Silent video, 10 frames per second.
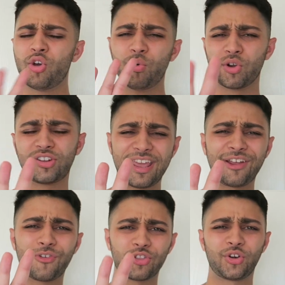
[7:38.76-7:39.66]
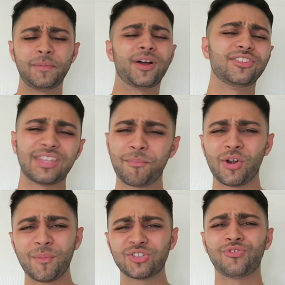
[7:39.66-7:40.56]
who were dating for 3 months. They
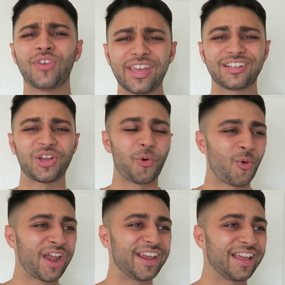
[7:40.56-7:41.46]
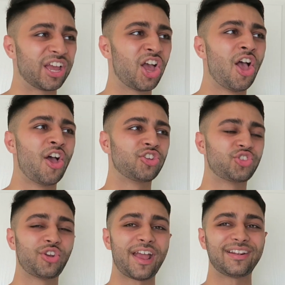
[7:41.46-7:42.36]
pretty much faked a wedding
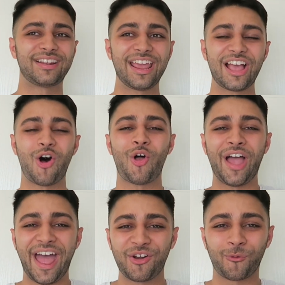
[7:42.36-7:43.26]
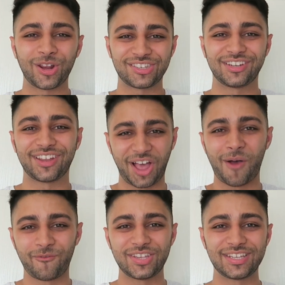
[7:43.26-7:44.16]
so that they all had a reason to
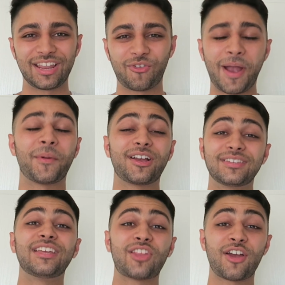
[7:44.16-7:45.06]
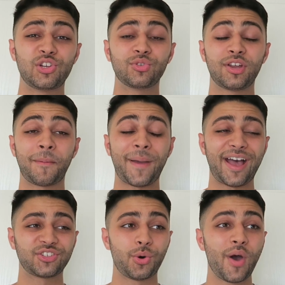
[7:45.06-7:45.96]
come visit the grandma because they thought she was gonna
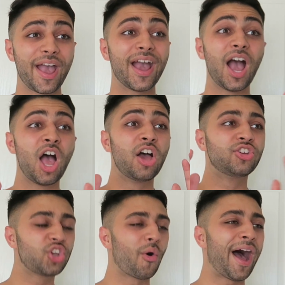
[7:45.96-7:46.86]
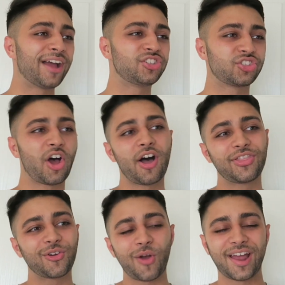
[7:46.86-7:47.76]
pass away. So I saw
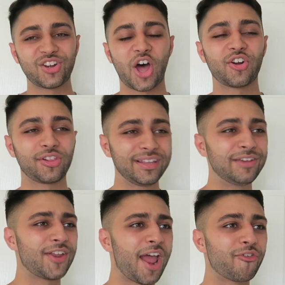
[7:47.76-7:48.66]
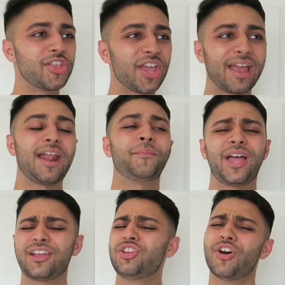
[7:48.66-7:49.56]
the granddaughter leave and everything, and I'm
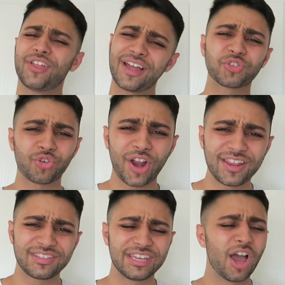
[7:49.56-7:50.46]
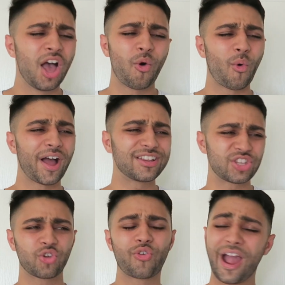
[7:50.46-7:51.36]
like, yo, that's crazy. Why is
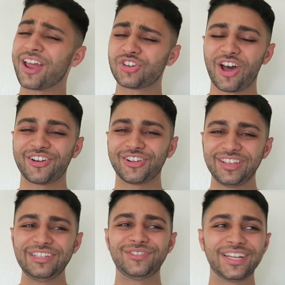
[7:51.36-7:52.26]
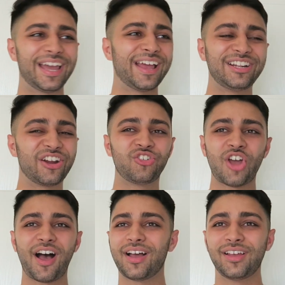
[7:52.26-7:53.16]
the granddaughter leaving and they're
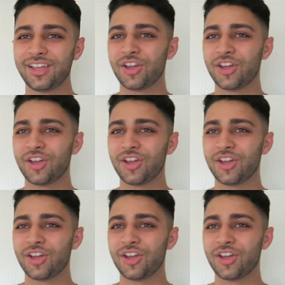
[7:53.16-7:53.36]
not